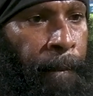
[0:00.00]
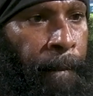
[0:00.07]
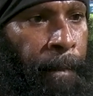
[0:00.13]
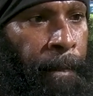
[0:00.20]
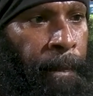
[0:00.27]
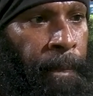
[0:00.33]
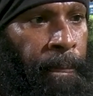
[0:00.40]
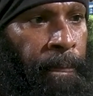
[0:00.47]

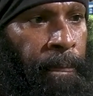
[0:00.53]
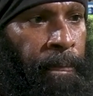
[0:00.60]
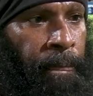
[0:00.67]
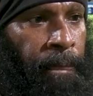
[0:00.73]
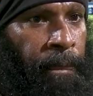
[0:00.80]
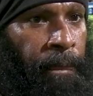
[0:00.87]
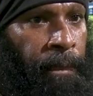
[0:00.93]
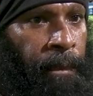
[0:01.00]
going in that
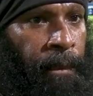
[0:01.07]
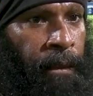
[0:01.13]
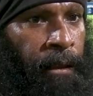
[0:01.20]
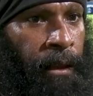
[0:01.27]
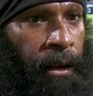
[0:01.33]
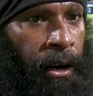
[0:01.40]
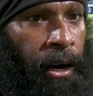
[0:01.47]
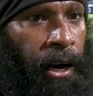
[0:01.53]
40th minute.
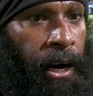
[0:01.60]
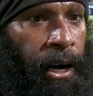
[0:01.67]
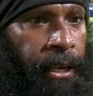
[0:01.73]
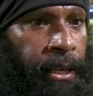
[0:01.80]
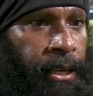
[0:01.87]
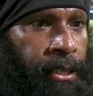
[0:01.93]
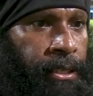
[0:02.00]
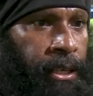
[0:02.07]
Oh
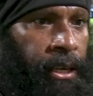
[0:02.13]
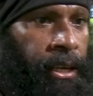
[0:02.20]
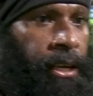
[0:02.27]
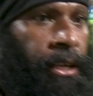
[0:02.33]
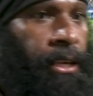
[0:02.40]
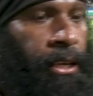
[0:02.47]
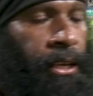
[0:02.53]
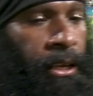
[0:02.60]
yes, uh,
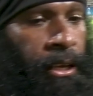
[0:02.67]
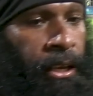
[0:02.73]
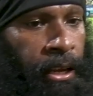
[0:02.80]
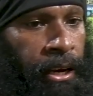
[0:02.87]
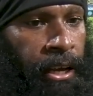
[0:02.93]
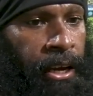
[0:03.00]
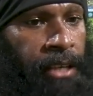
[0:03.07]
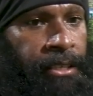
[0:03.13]

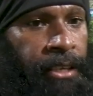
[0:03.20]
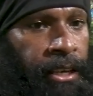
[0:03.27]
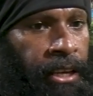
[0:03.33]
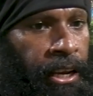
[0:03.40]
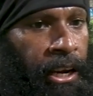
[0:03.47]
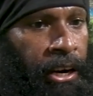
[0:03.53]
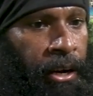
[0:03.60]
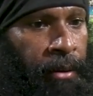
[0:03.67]
like I said
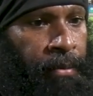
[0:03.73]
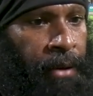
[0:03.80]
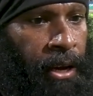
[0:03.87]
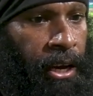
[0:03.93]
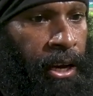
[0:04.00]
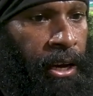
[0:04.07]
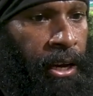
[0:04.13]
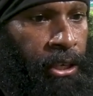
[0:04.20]
earlier,
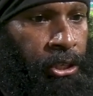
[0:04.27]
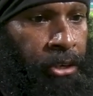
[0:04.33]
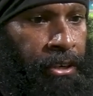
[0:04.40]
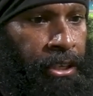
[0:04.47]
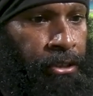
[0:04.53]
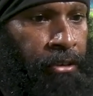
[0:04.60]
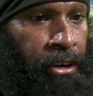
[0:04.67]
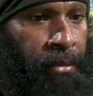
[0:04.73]
uh,
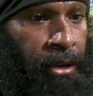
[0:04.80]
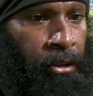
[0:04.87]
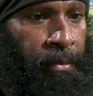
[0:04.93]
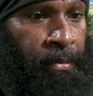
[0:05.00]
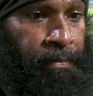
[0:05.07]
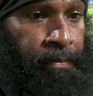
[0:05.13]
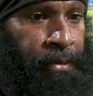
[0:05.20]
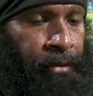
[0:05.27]
during the tournament, uh,
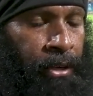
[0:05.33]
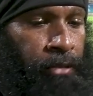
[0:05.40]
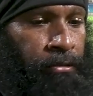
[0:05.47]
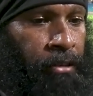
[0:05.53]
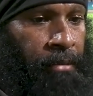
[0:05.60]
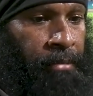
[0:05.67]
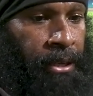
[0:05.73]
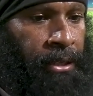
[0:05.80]
before the
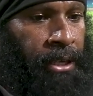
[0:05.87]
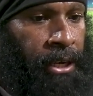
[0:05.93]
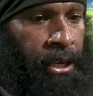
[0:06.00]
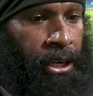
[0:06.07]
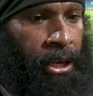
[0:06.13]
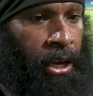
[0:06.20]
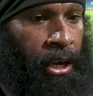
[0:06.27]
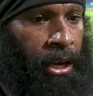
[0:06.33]
tournament,
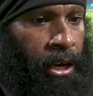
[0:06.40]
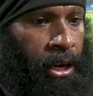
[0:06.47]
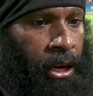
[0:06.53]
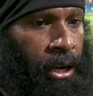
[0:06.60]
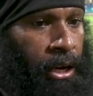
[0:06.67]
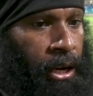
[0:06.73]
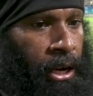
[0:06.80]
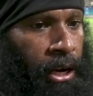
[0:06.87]
uh,
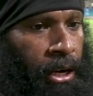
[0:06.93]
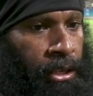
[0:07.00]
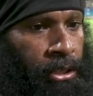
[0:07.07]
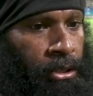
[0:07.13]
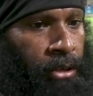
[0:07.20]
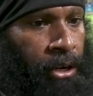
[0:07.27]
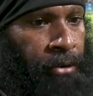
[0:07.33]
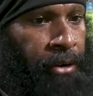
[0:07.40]
uh I
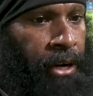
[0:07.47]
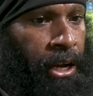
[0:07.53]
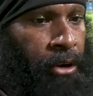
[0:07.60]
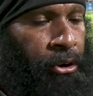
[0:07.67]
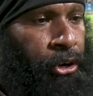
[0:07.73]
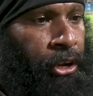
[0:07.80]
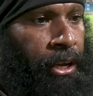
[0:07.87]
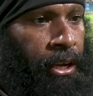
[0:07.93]
just gonna rely
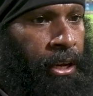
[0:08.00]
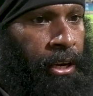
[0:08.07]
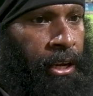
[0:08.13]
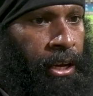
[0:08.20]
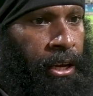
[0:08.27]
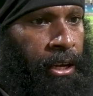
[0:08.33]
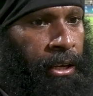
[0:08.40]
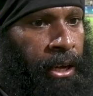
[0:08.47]
on her, and
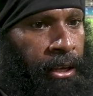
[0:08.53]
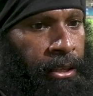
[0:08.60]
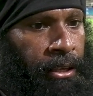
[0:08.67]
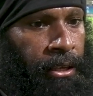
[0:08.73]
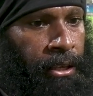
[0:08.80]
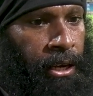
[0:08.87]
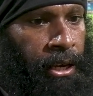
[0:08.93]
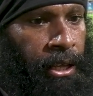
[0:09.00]
I
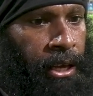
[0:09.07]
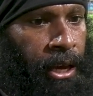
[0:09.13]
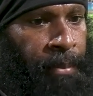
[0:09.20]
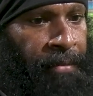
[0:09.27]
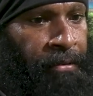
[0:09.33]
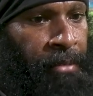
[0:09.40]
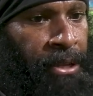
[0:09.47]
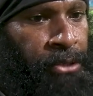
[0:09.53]
think uh, her
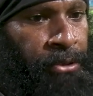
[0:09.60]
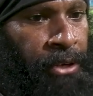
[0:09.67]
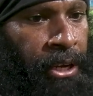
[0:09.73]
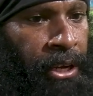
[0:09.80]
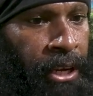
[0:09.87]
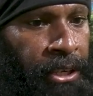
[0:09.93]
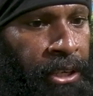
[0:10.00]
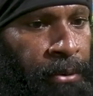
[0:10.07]
performance
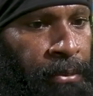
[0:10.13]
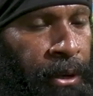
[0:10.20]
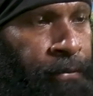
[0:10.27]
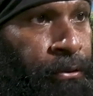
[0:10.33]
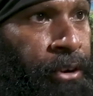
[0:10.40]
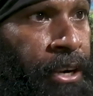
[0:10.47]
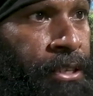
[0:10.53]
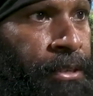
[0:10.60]
today did well
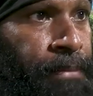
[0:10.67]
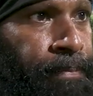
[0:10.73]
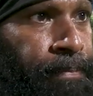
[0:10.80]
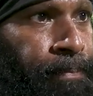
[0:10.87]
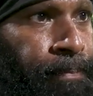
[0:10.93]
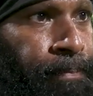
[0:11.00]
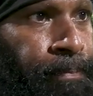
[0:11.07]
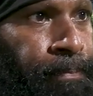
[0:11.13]
for us.
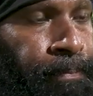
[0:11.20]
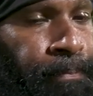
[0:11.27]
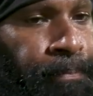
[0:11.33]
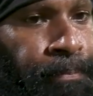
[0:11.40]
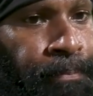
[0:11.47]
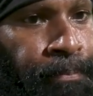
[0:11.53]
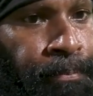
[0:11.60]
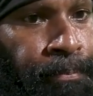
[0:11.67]

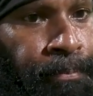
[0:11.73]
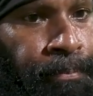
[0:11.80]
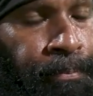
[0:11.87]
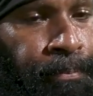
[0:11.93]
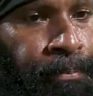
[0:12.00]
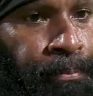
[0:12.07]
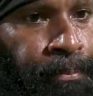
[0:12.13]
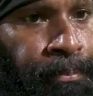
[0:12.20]
And to set up
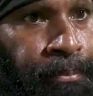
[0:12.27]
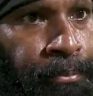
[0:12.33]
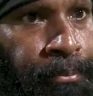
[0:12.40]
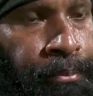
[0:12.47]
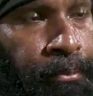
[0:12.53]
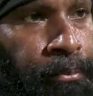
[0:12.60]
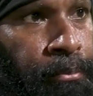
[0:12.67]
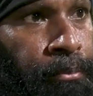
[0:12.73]
the second
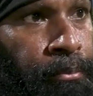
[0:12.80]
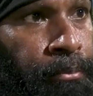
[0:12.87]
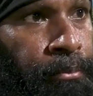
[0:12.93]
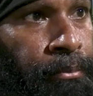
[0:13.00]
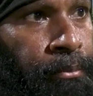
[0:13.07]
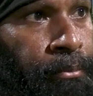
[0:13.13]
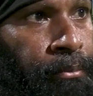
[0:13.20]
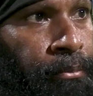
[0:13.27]
goal too, when
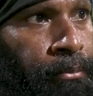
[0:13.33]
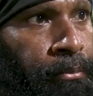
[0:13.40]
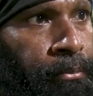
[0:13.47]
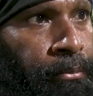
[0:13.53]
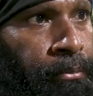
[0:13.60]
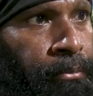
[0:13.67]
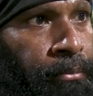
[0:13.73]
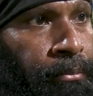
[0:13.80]
she could have
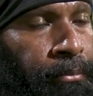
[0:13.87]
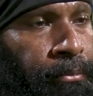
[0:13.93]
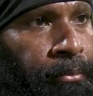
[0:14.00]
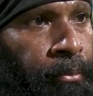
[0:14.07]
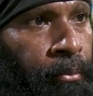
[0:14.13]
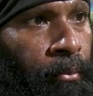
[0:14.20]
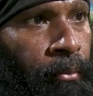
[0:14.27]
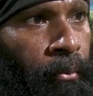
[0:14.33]
shot, she
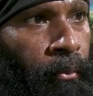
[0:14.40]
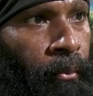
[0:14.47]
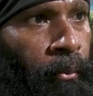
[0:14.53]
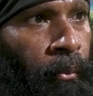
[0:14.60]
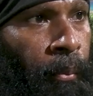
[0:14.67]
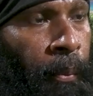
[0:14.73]
weaved a